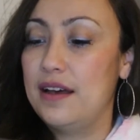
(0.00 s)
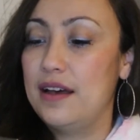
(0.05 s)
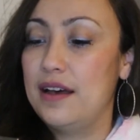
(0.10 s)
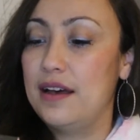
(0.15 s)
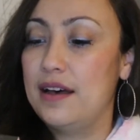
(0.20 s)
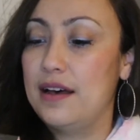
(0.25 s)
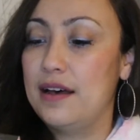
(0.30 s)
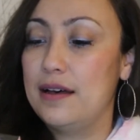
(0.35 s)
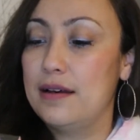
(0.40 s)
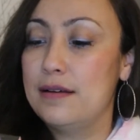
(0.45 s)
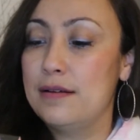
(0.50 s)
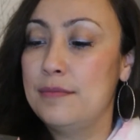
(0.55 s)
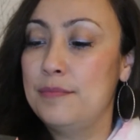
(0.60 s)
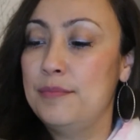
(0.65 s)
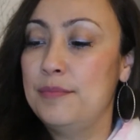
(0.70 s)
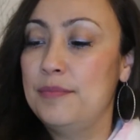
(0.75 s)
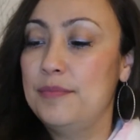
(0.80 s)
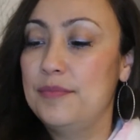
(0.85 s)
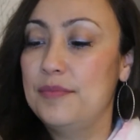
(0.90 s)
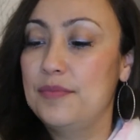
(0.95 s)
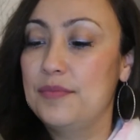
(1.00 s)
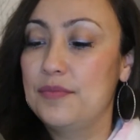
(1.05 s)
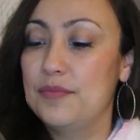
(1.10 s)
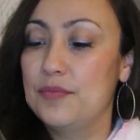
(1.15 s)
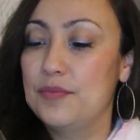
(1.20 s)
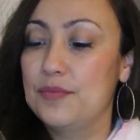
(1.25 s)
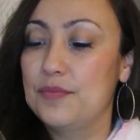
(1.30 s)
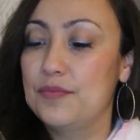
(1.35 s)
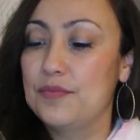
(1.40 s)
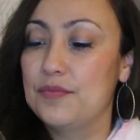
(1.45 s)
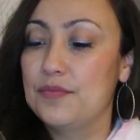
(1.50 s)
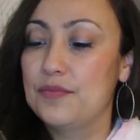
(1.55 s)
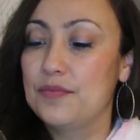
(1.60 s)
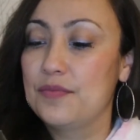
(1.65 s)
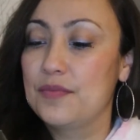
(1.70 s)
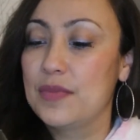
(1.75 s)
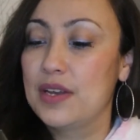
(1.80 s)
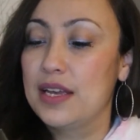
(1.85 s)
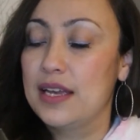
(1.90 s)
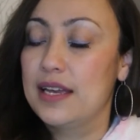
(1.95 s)
in
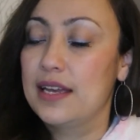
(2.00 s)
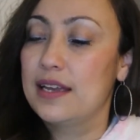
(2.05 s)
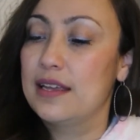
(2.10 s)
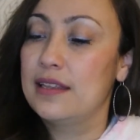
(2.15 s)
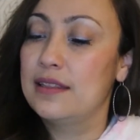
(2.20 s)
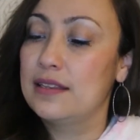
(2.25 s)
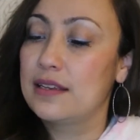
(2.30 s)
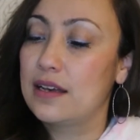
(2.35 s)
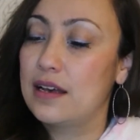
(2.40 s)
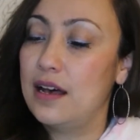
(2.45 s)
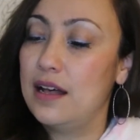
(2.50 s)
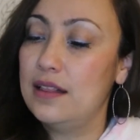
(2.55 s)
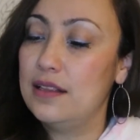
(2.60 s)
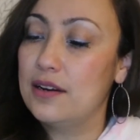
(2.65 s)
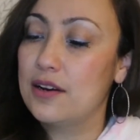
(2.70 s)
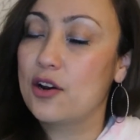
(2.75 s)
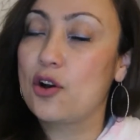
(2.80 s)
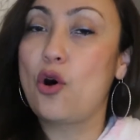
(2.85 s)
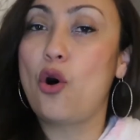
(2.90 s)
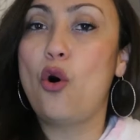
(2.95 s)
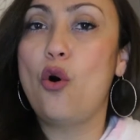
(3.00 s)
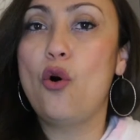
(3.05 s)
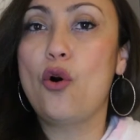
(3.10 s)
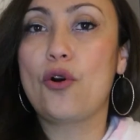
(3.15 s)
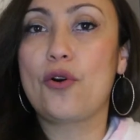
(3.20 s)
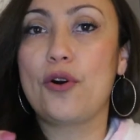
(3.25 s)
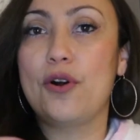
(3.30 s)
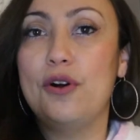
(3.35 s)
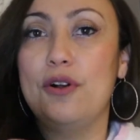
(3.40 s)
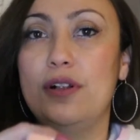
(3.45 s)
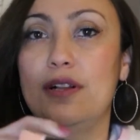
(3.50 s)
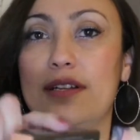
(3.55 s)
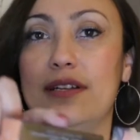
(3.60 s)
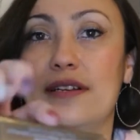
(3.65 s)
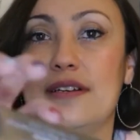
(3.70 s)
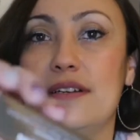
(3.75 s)
the color Coral.